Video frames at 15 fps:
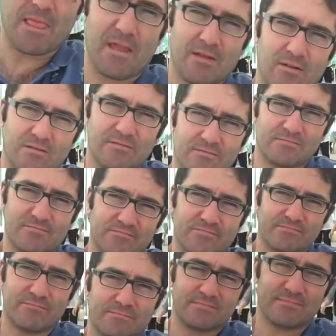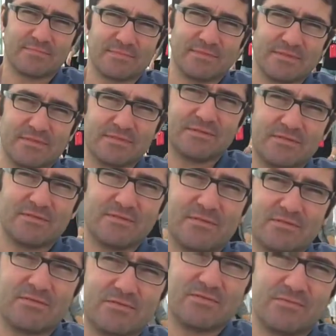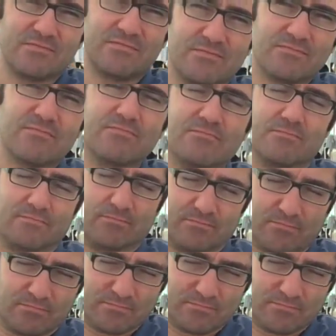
So yes, of course, this has a lot more structure, a